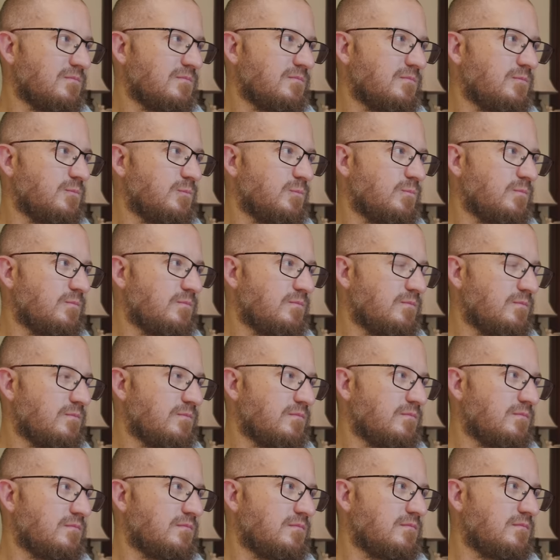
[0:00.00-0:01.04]

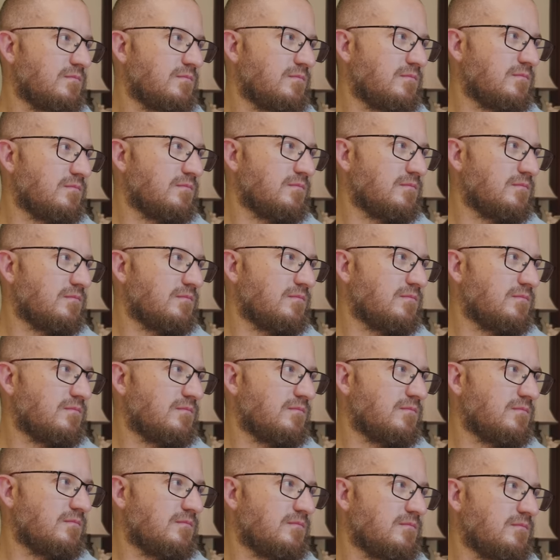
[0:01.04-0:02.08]

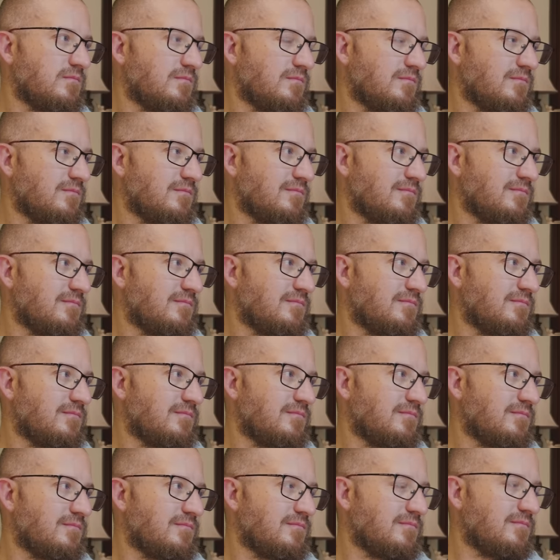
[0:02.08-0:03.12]

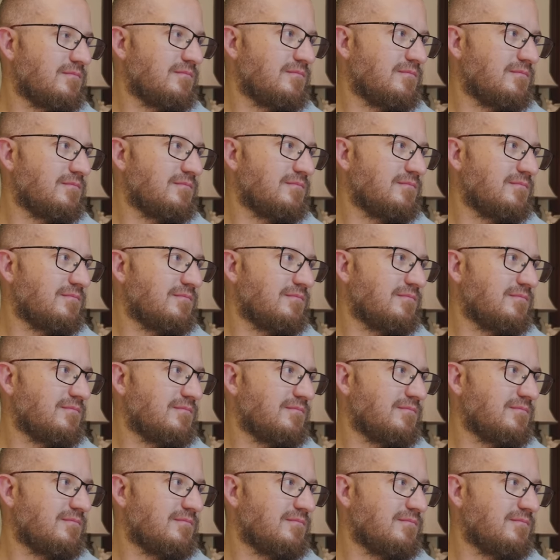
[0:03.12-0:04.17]

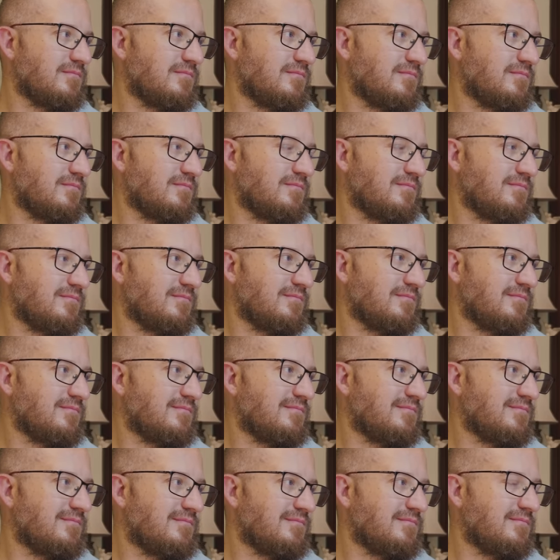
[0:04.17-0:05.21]

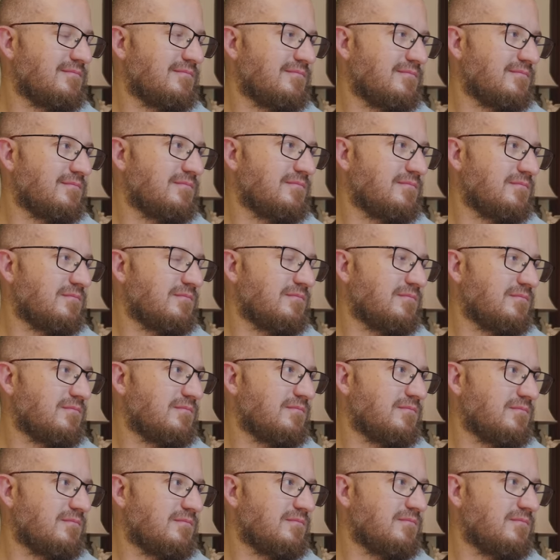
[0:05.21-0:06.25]

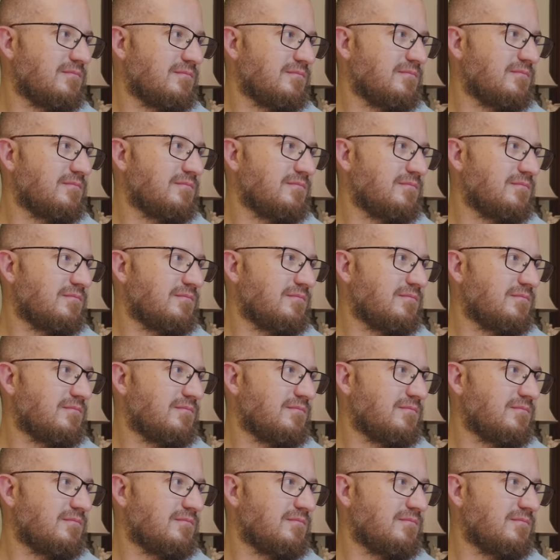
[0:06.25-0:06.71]
(not speaking)